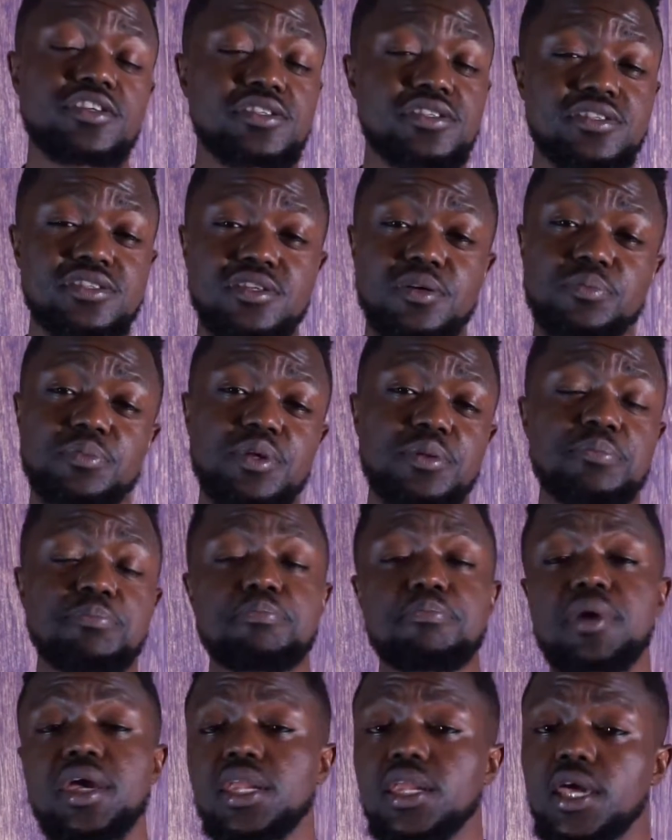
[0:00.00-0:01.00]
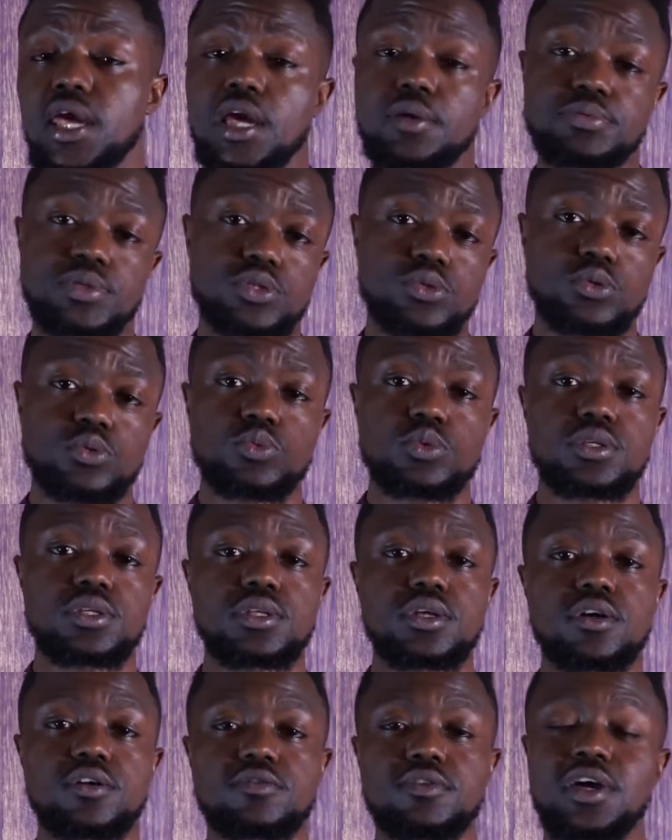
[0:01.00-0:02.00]
This is something men absolutely
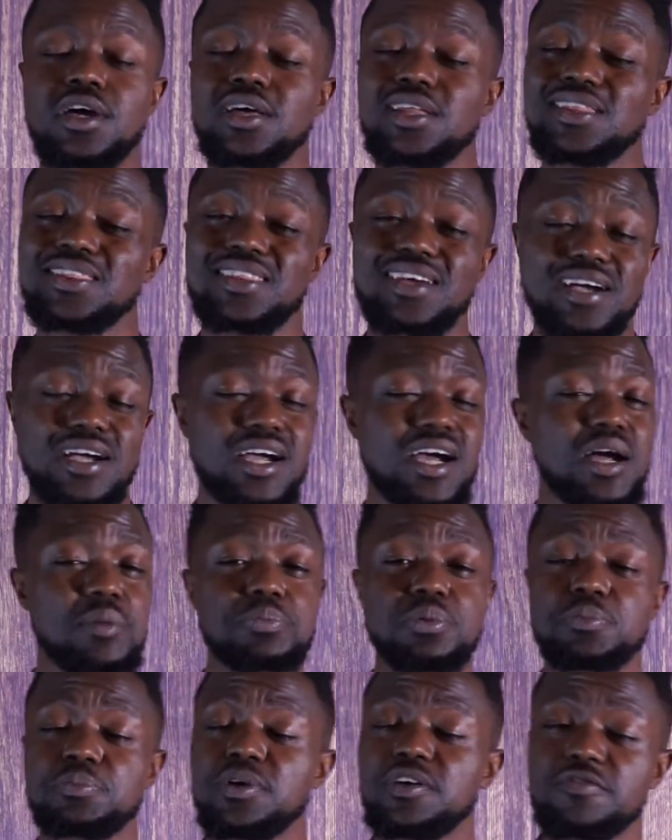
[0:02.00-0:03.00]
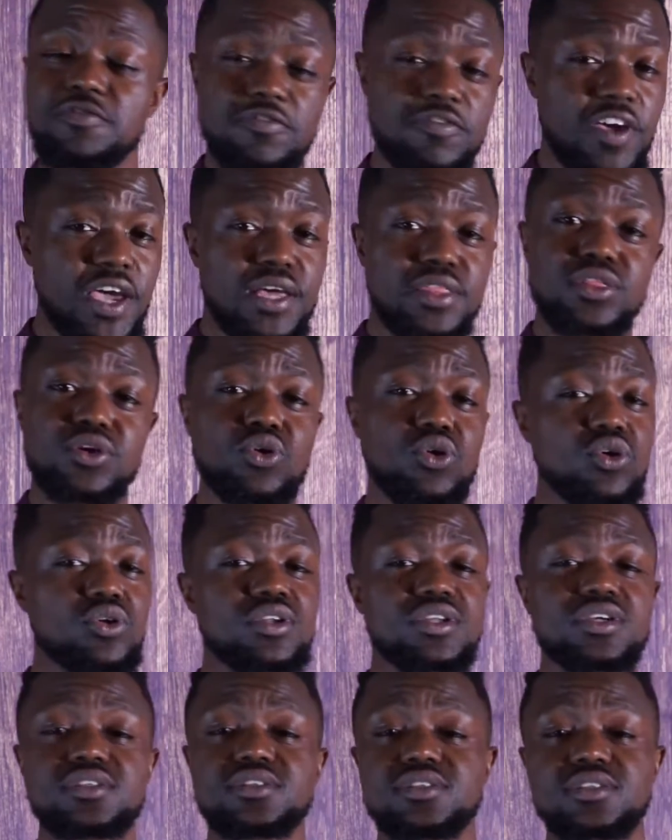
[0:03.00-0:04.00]
love. The compliment factor
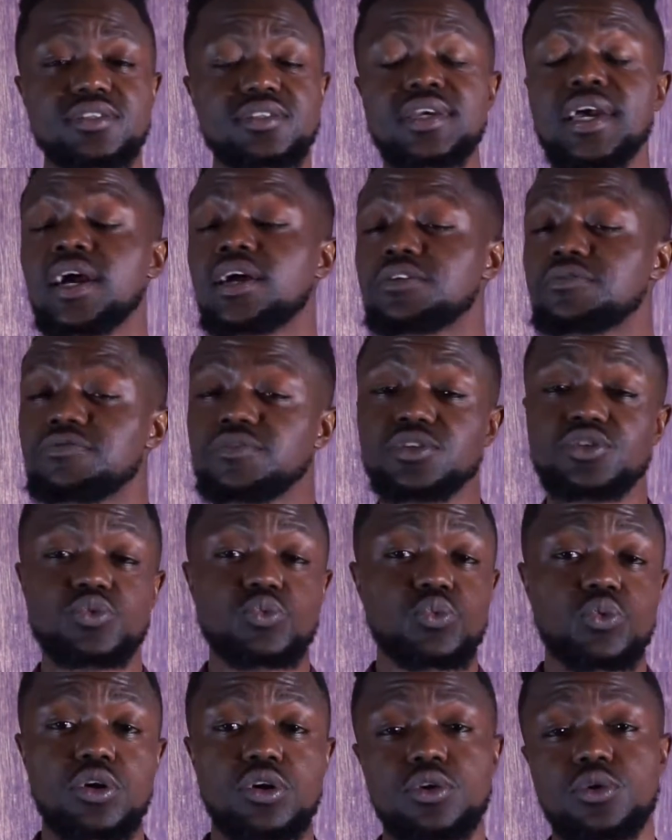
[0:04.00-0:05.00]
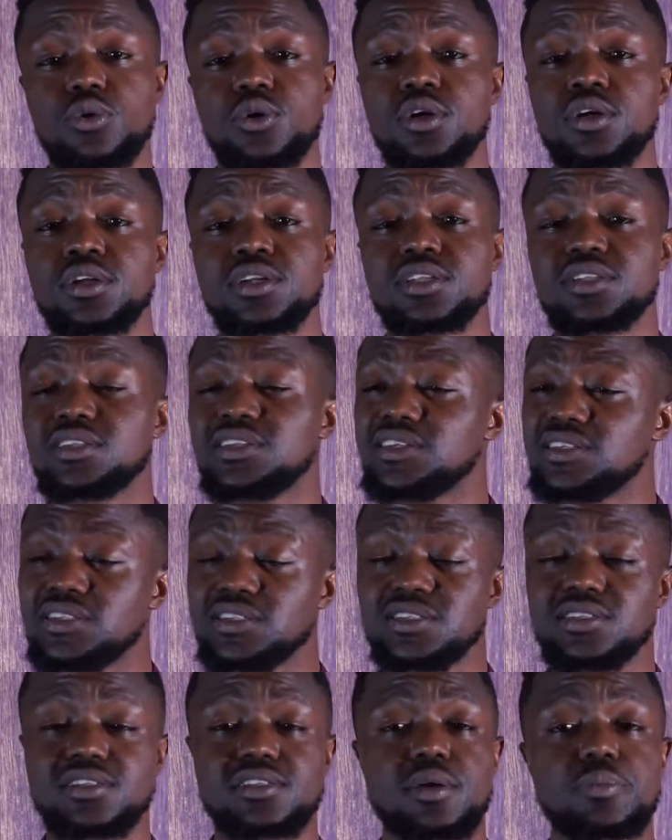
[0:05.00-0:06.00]
on this is out of this world. This
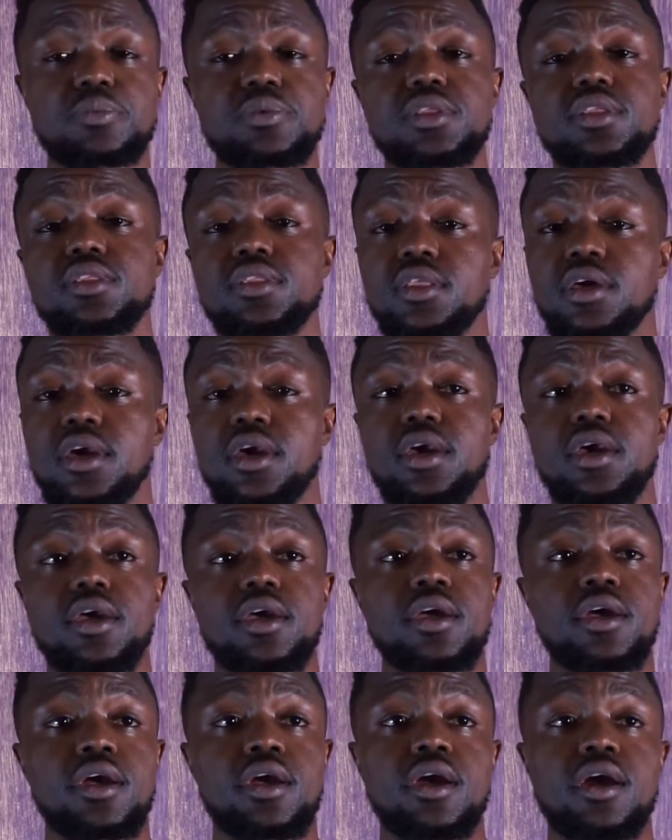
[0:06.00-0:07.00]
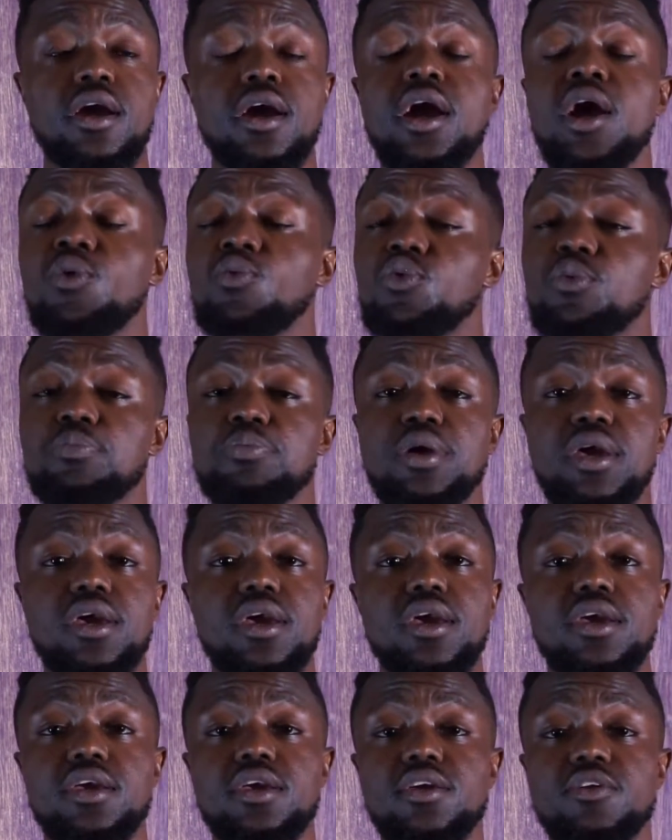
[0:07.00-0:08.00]
is something that I will
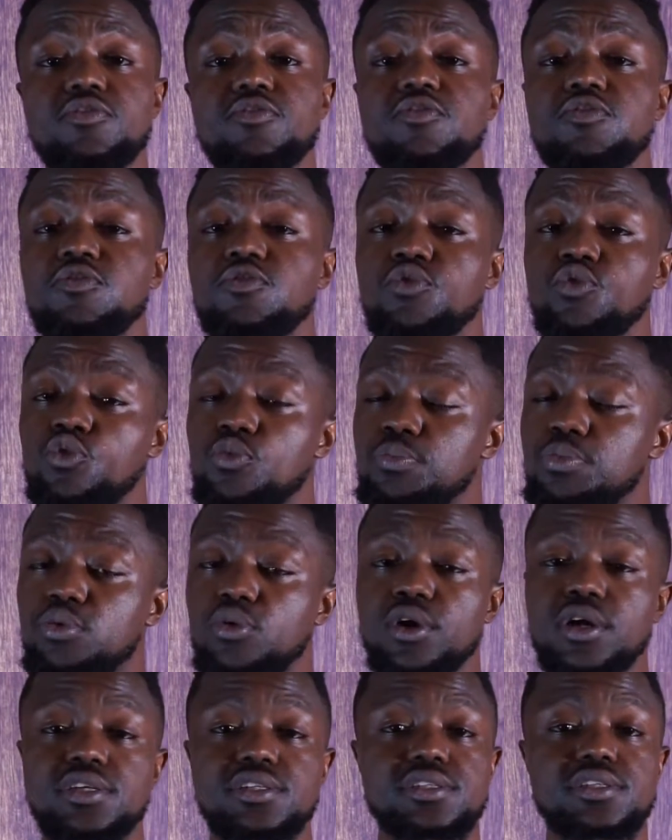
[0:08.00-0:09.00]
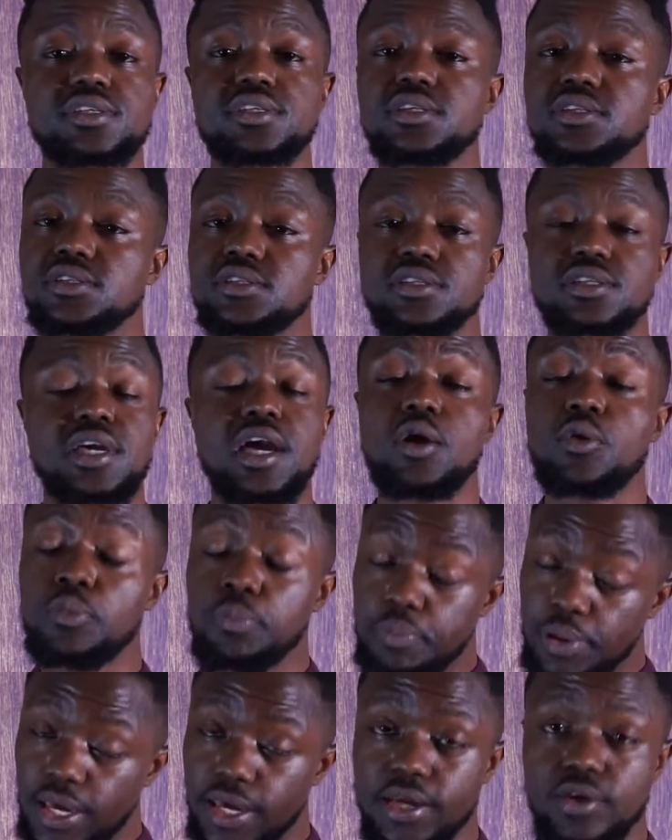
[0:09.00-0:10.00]
pay full price easily. I
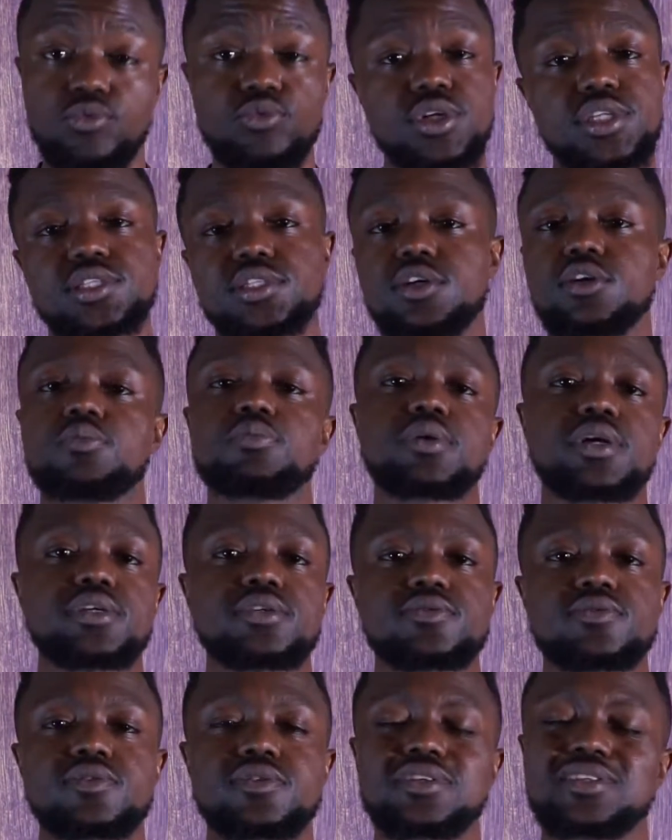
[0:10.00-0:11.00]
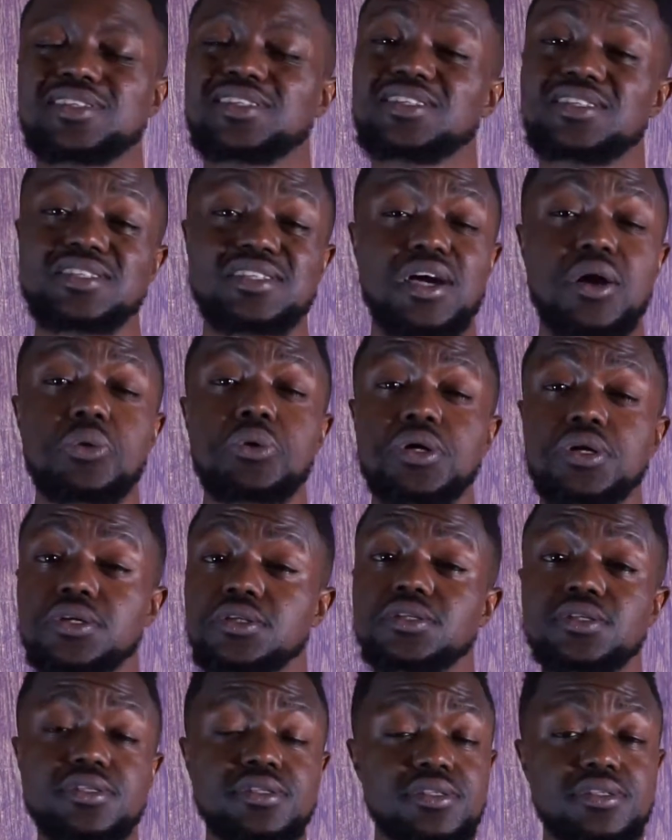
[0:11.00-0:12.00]
will pay retail price for this. This is how
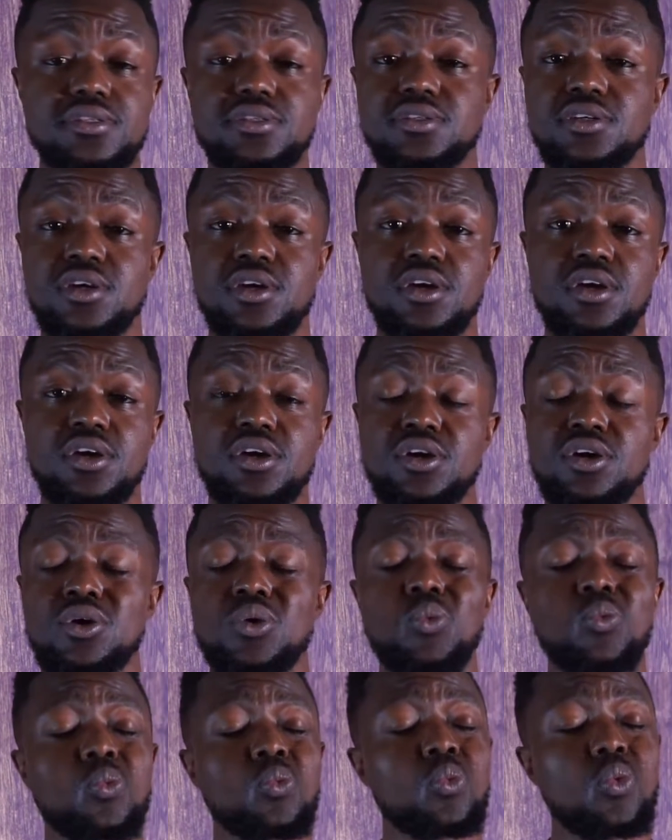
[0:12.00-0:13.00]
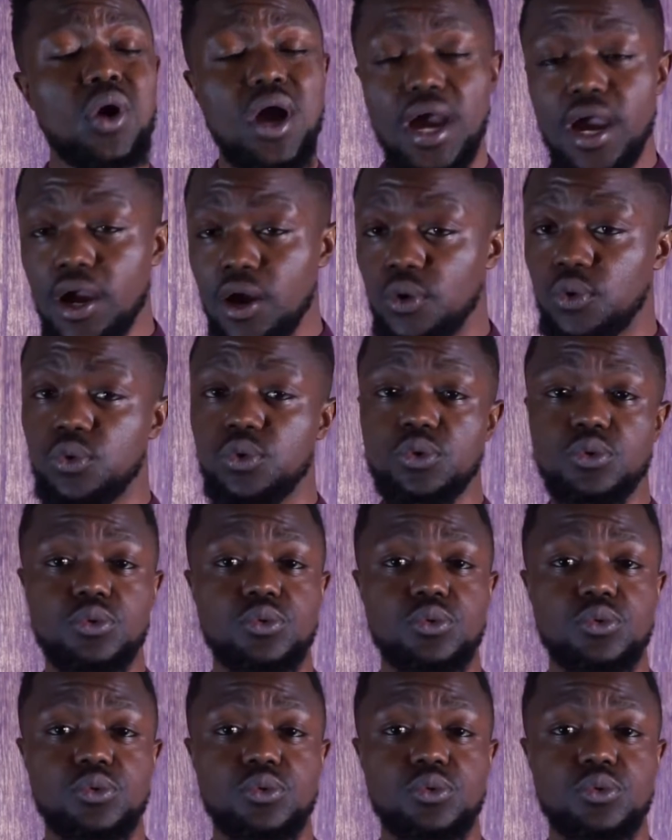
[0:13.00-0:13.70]
good this is. Wow.